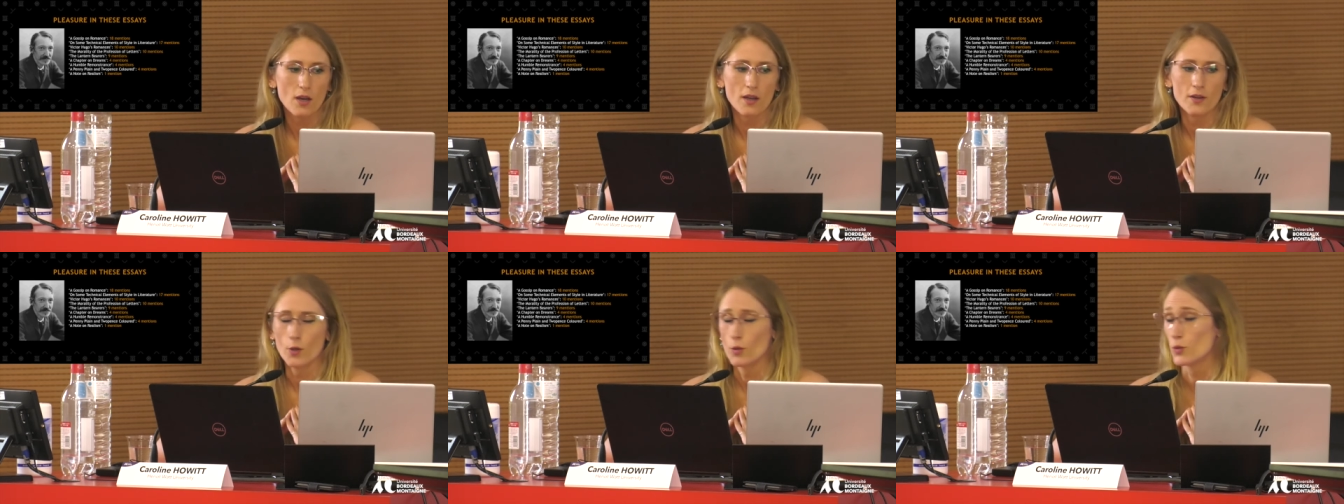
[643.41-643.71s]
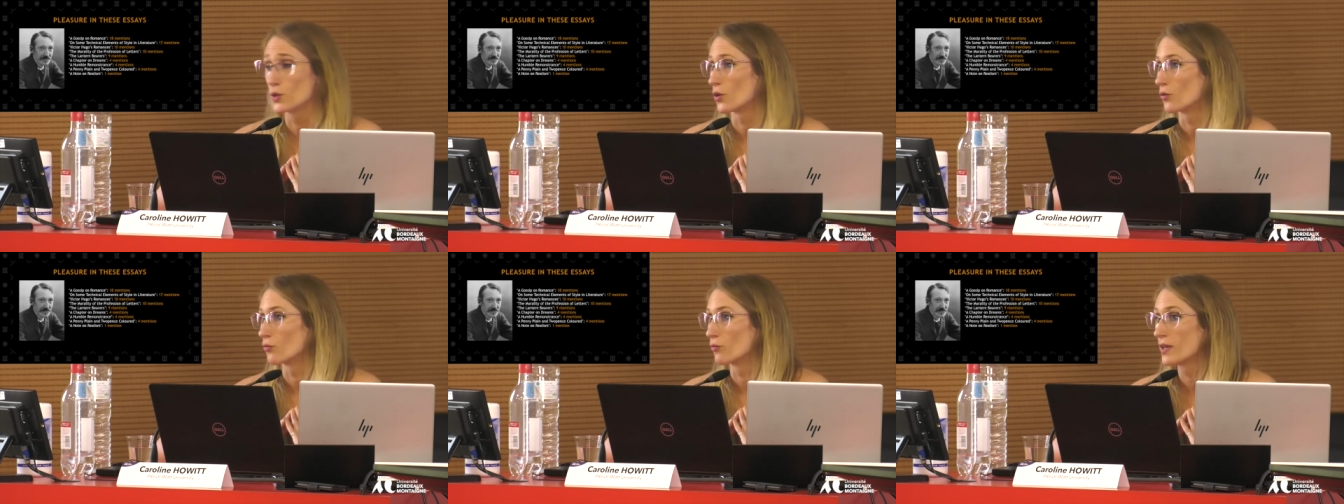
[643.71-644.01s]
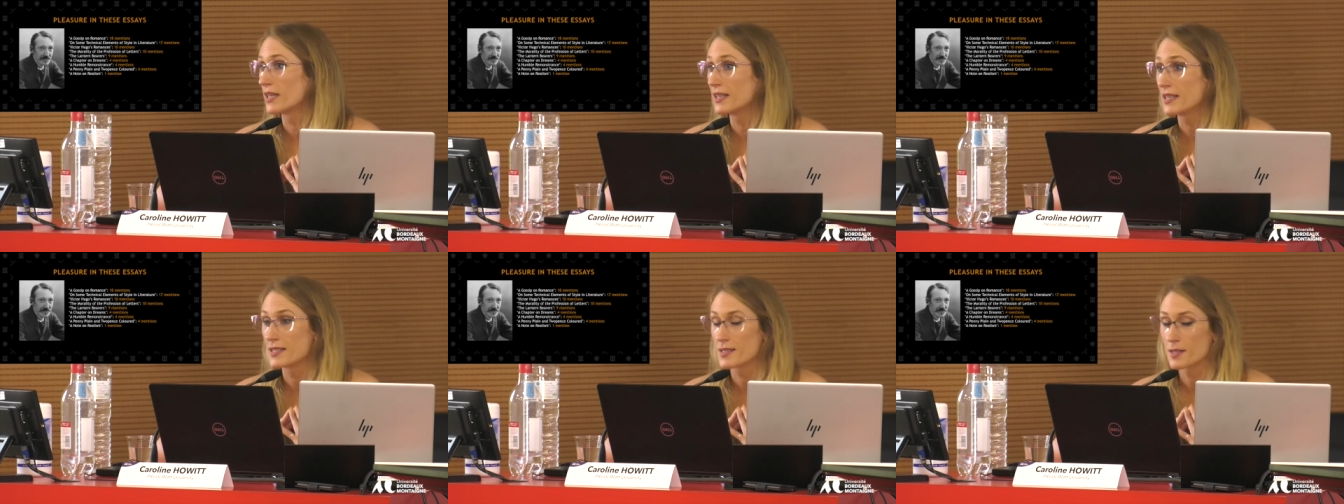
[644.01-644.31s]
A Note on
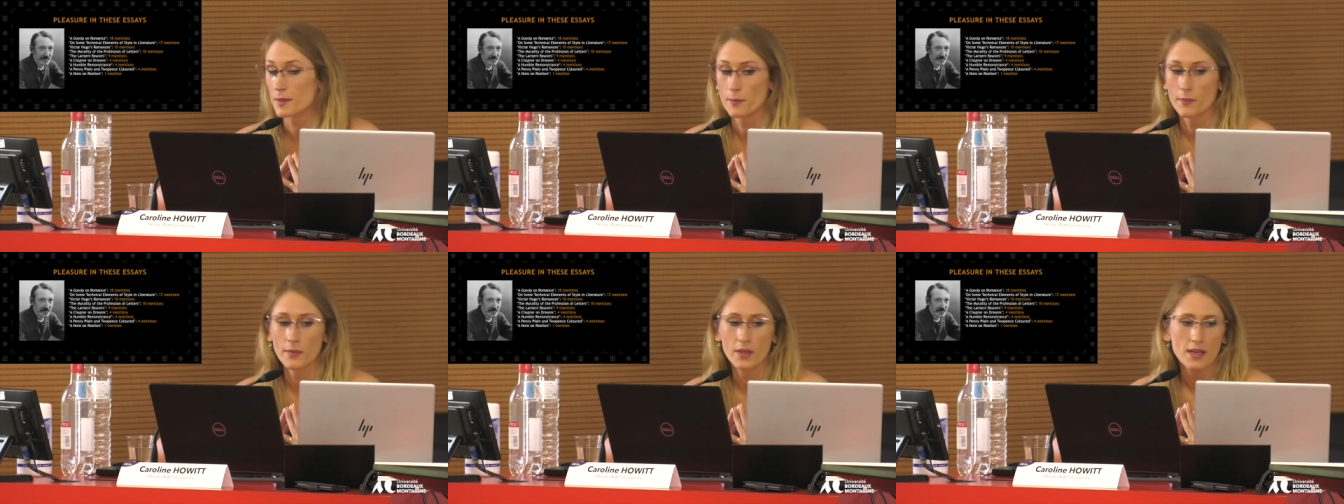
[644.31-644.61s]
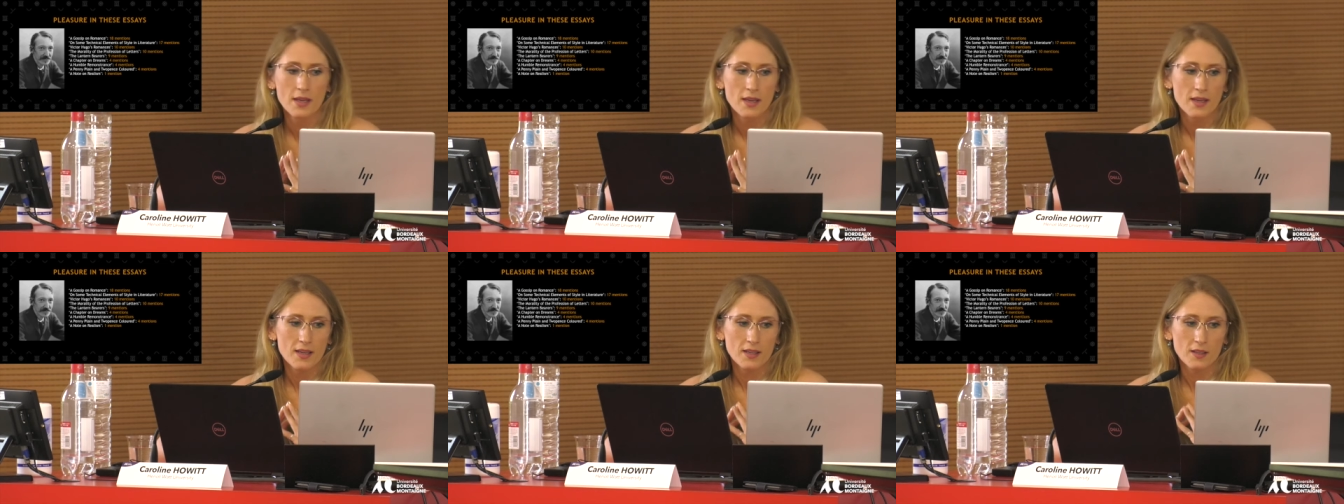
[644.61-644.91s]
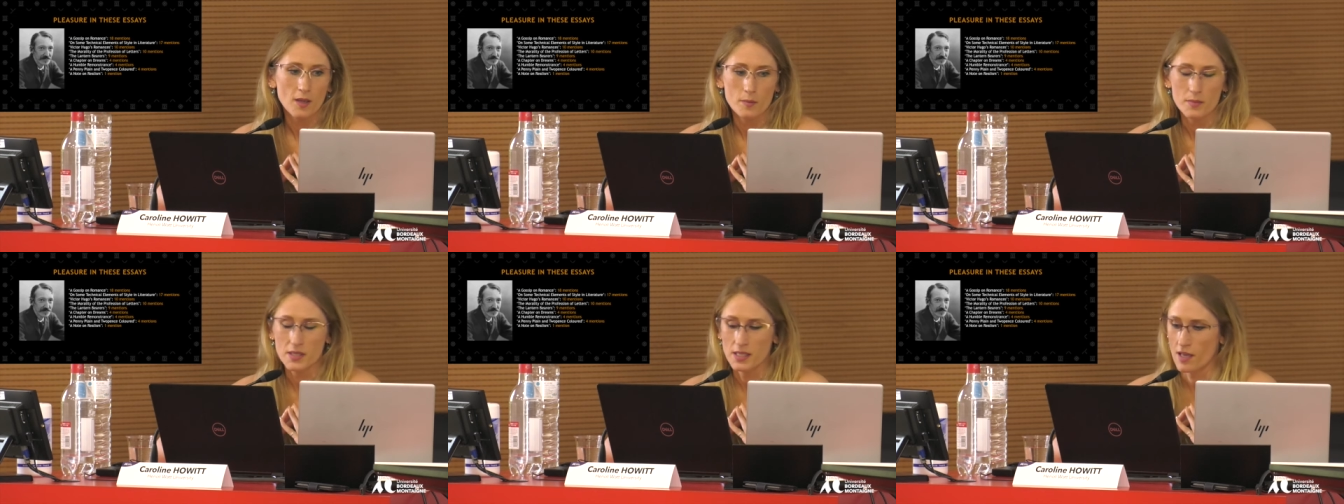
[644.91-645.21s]
Realism
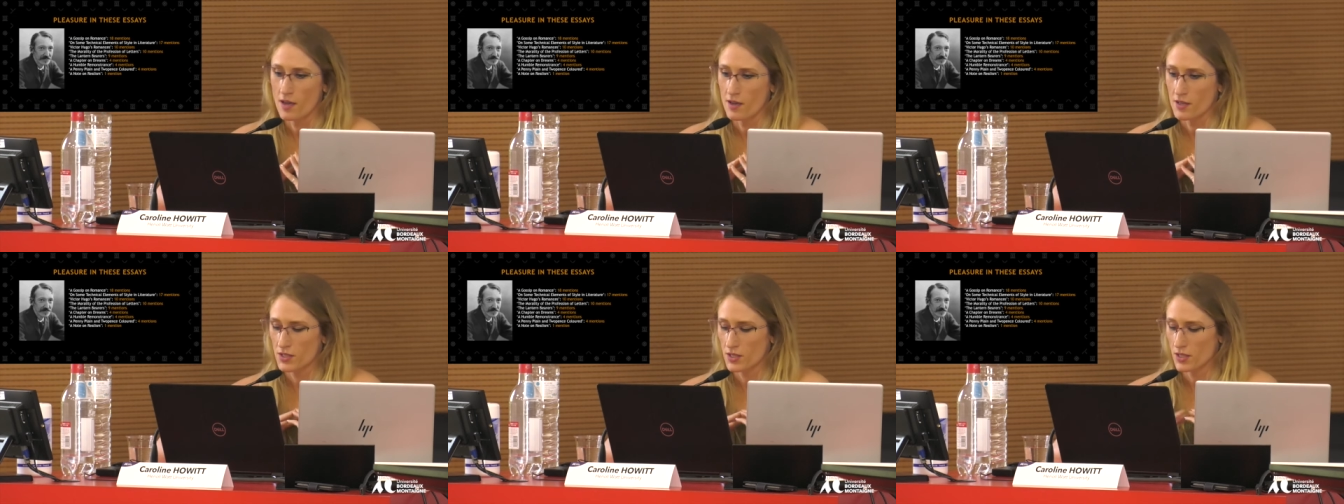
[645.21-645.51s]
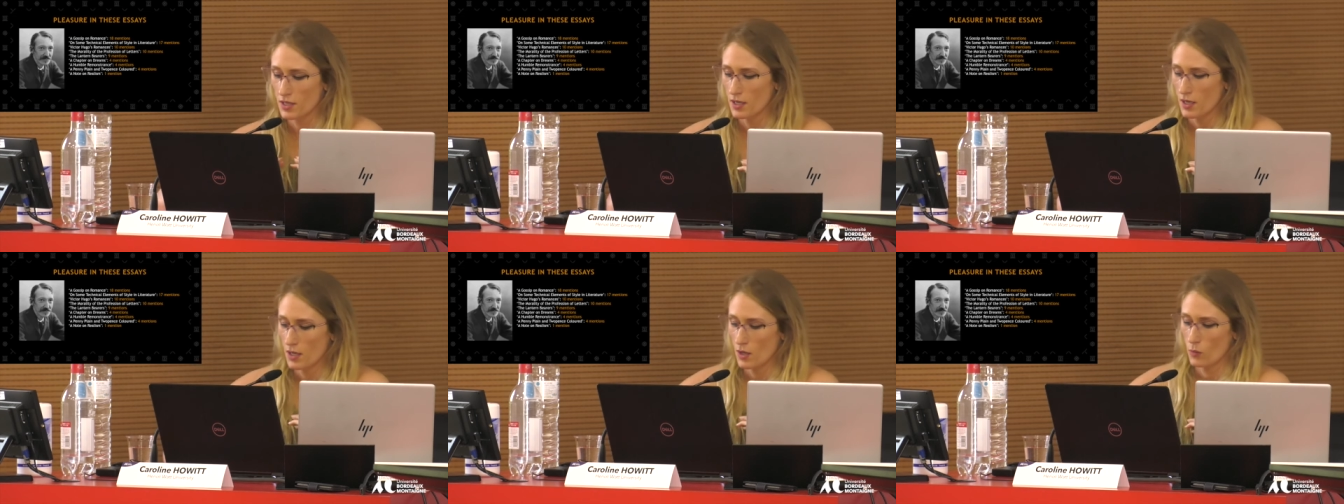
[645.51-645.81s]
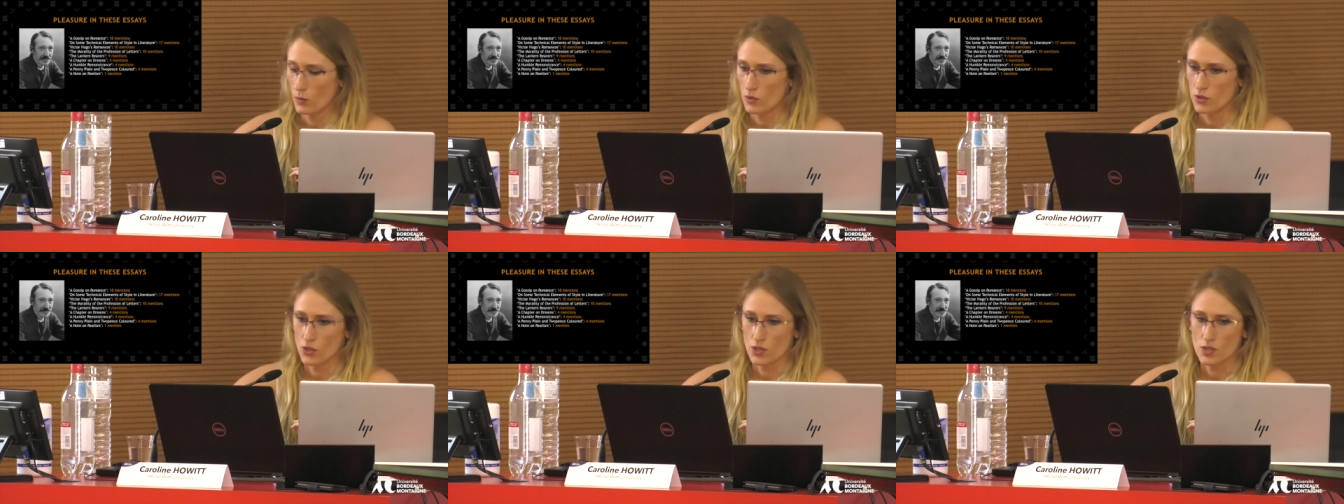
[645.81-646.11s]
comes last
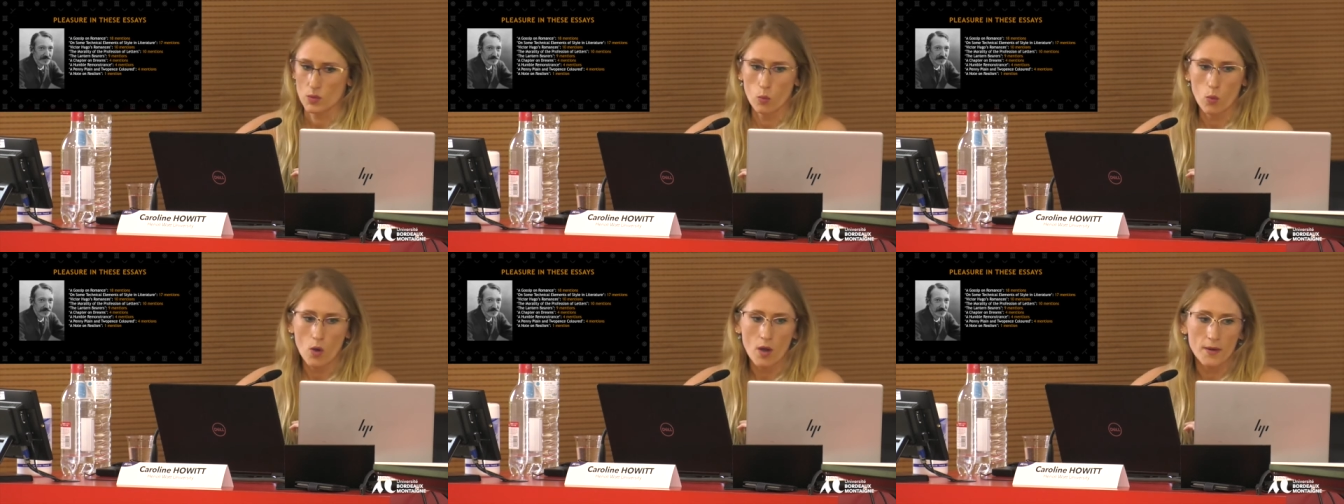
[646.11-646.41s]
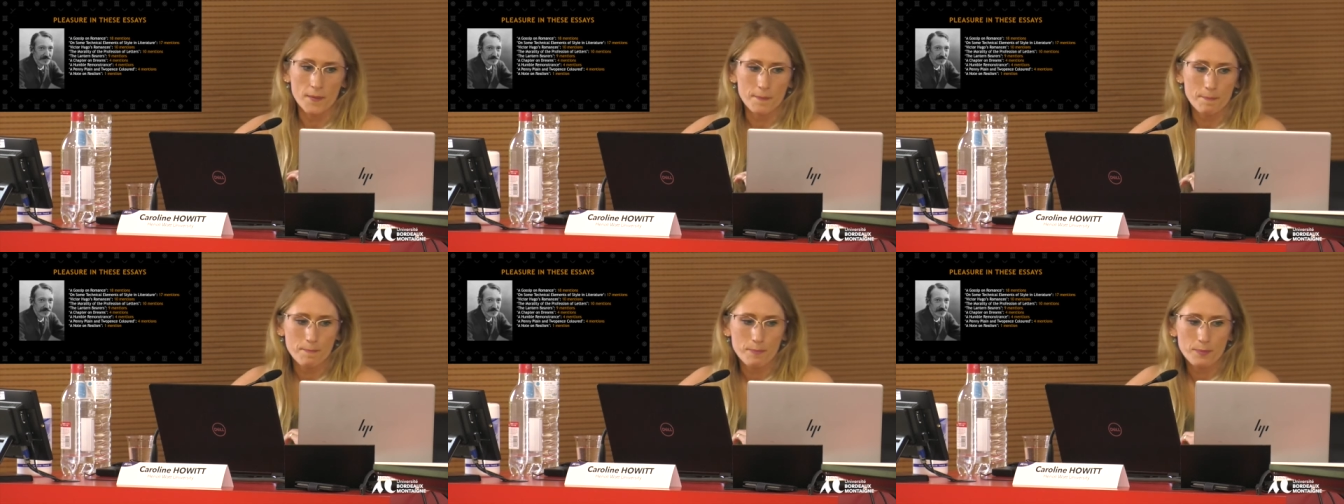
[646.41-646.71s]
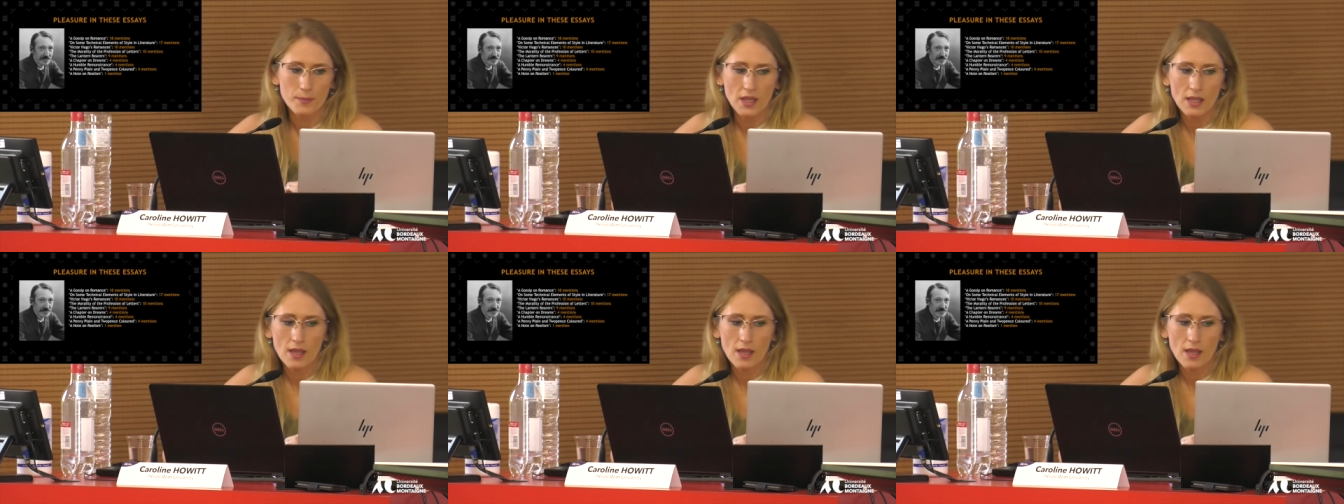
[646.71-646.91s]
with just 1.